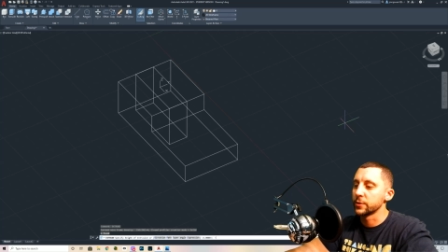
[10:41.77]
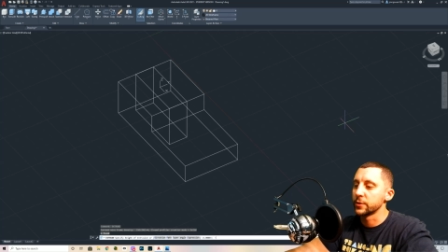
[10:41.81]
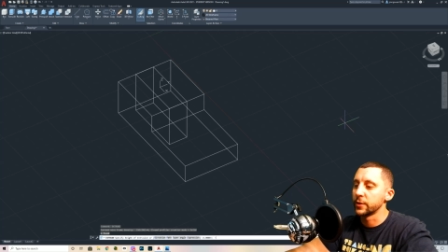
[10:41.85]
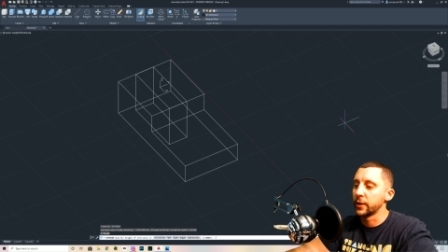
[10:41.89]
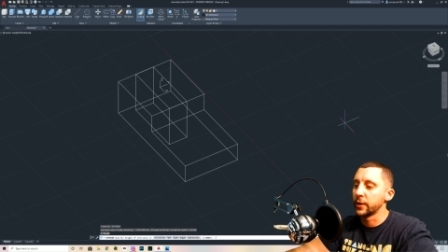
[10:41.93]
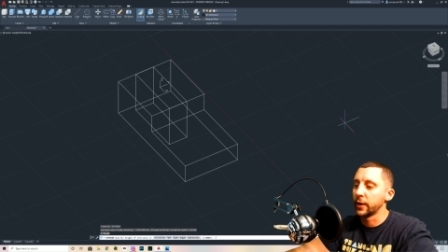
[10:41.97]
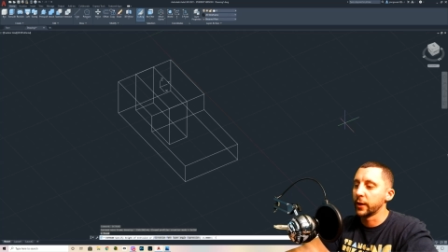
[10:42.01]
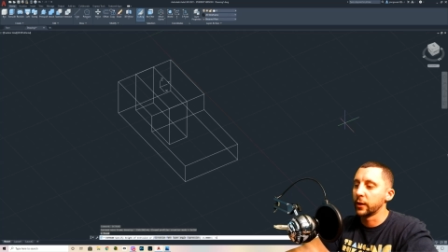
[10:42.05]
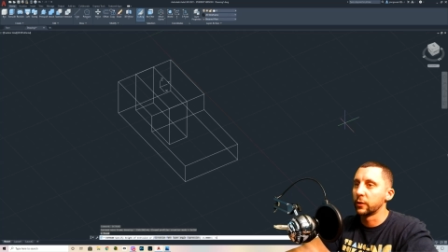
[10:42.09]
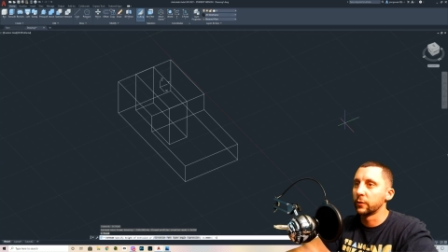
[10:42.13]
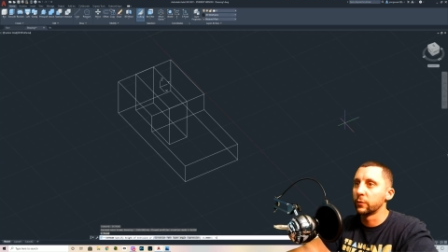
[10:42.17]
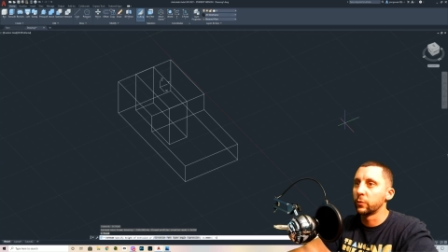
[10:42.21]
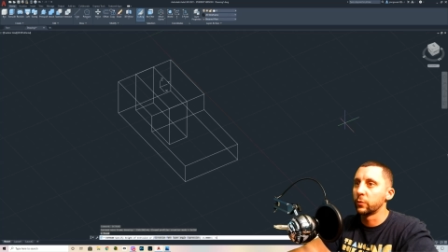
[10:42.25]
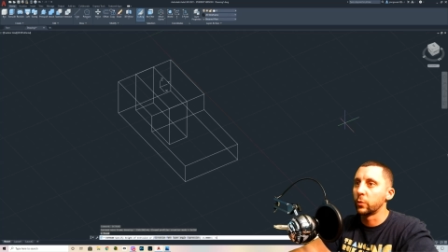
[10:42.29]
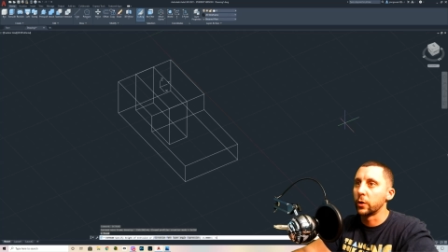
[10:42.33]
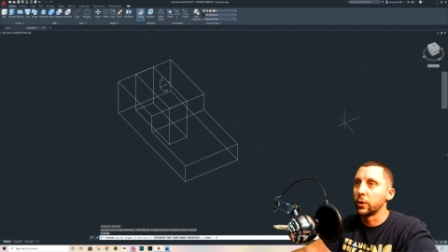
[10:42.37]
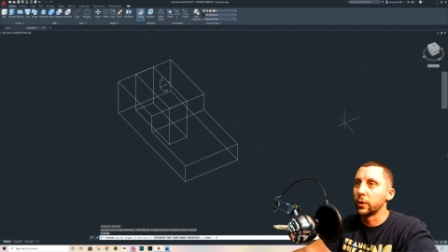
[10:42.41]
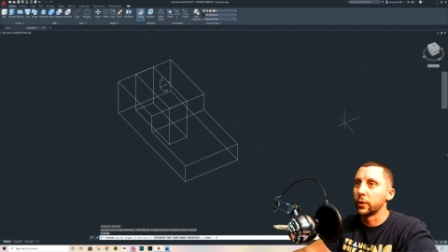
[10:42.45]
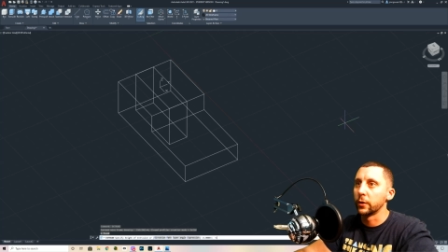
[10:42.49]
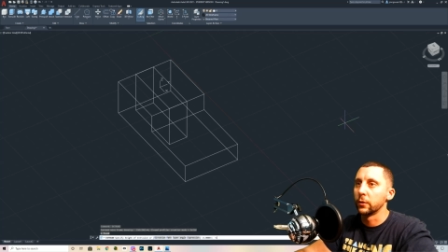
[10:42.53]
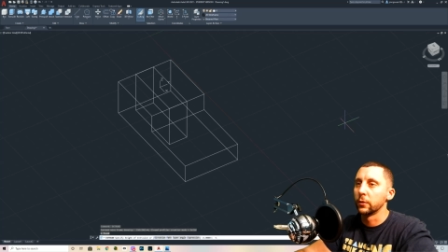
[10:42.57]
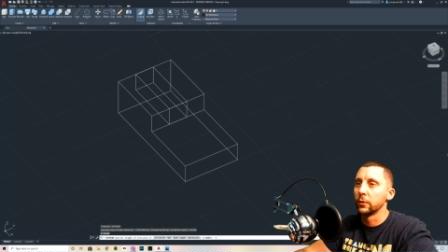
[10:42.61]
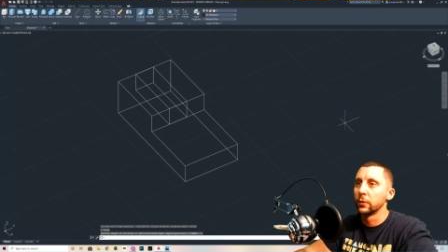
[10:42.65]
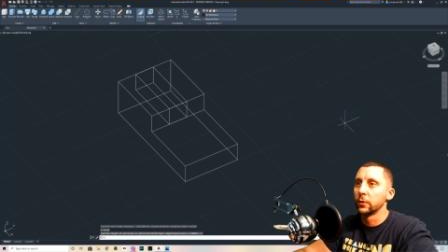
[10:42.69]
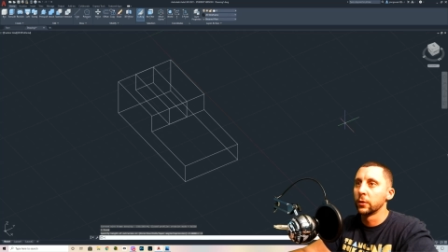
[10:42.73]
negative
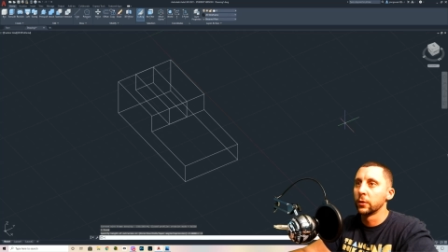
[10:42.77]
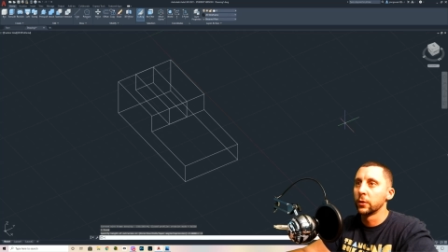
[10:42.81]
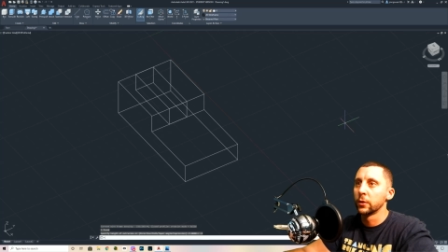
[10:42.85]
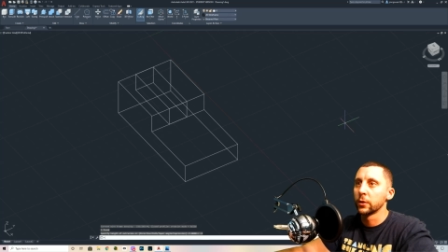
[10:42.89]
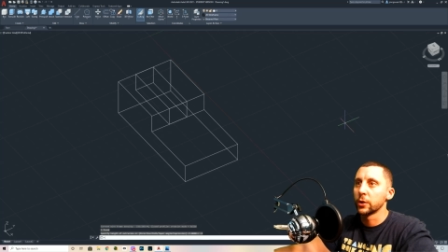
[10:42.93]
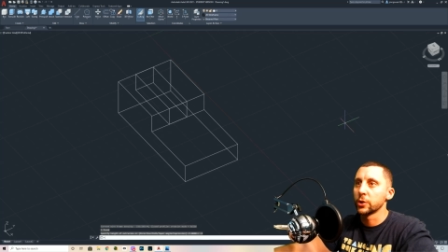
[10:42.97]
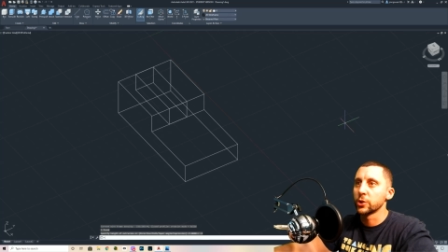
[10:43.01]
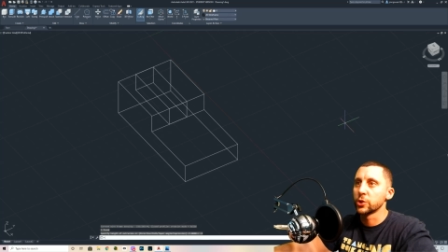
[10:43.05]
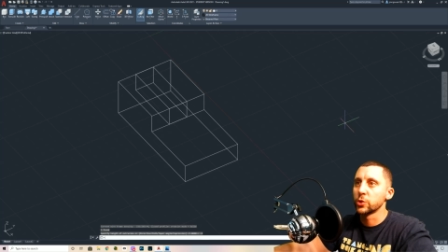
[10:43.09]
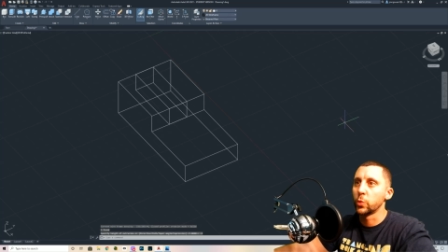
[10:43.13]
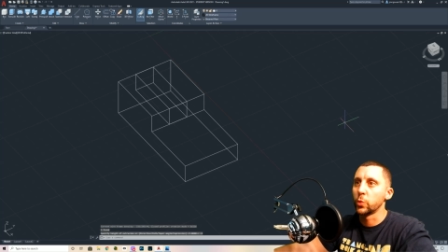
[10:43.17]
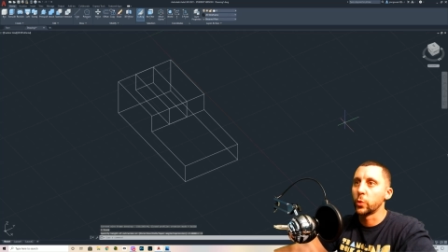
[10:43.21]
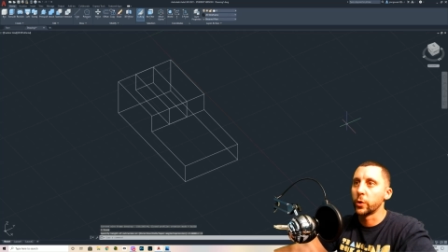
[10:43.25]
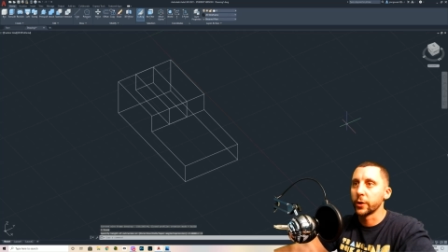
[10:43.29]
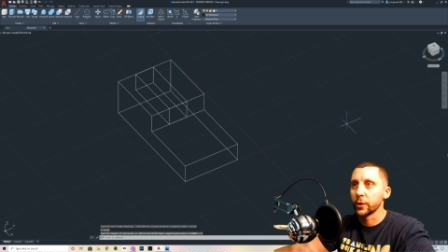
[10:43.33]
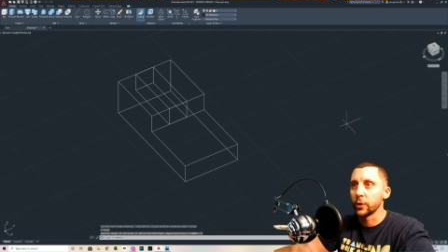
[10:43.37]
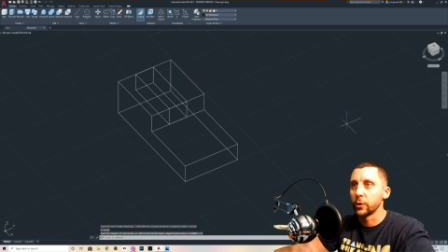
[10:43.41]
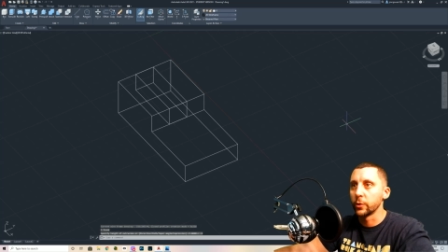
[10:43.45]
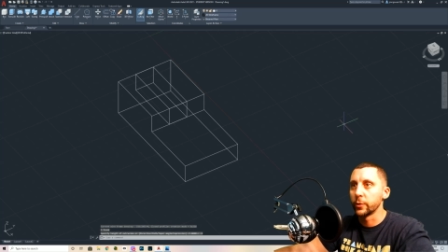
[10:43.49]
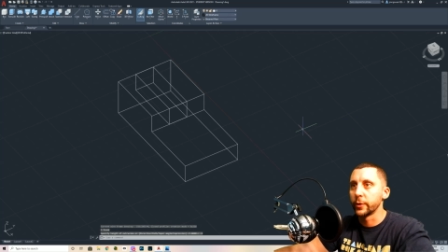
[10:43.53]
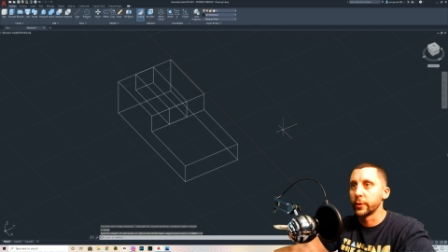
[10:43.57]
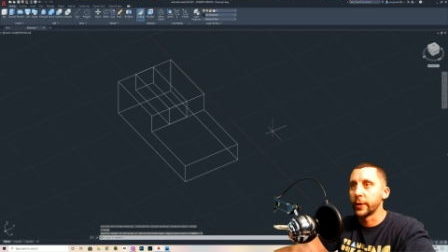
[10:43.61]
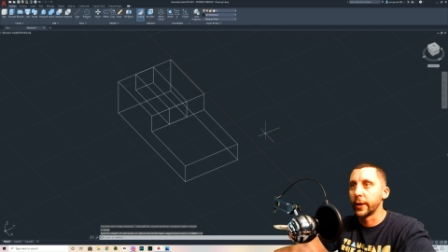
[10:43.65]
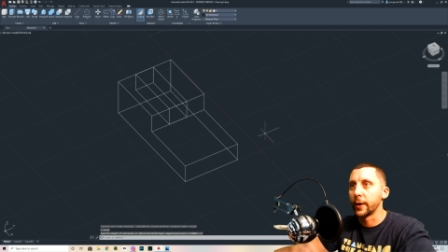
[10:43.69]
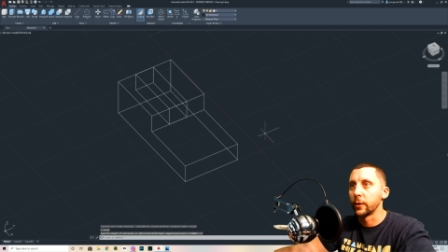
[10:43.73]
one, because you want to go
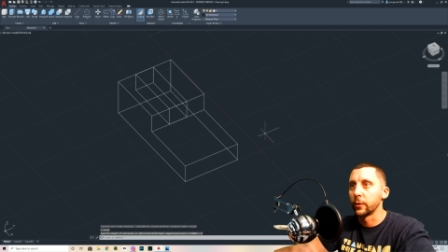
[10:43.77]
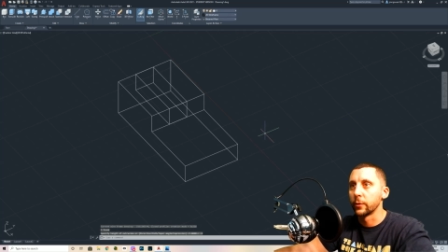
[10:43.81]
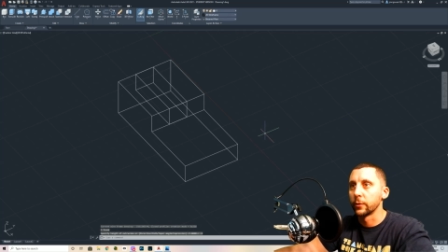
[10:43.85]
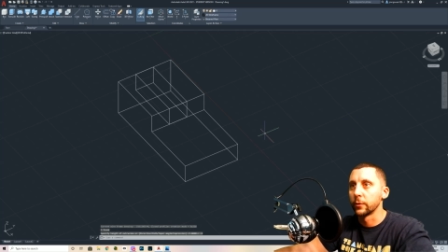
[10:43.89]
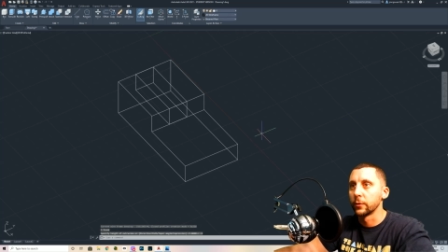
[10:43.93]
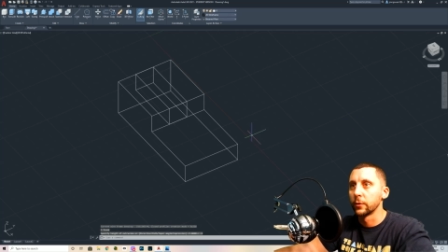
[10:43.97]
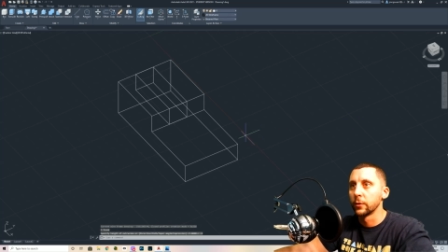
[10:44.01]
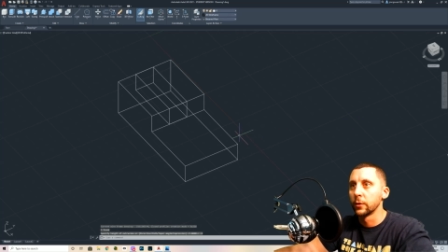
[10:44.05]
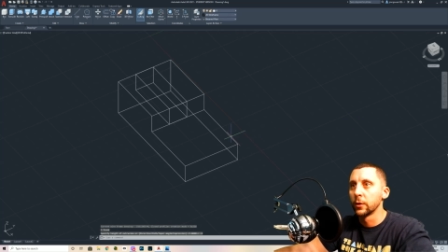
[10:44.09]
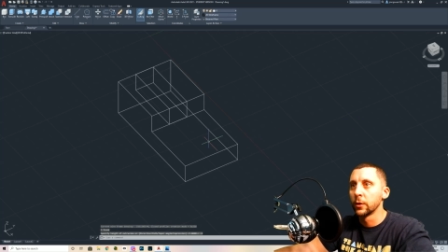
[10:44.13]
down.